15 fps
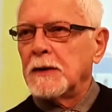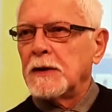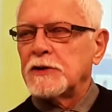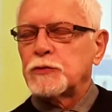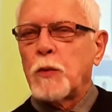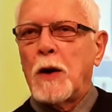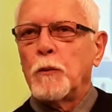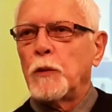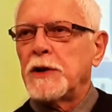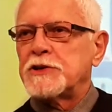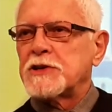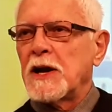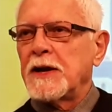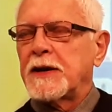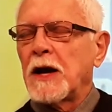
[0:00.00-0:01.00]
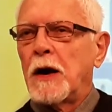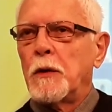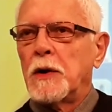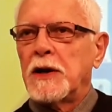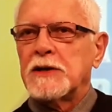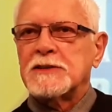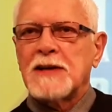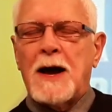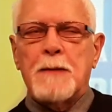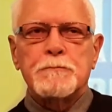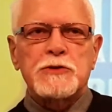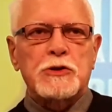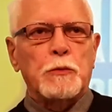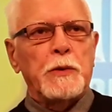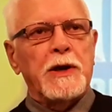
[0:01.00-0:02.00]
it's when we take our
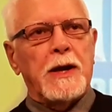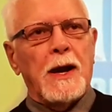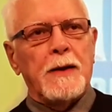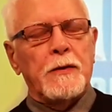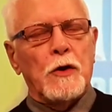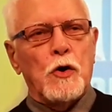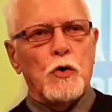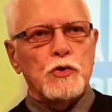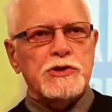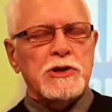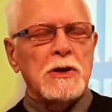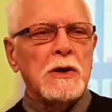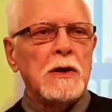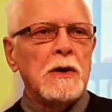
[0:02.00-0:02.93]
exams and we get those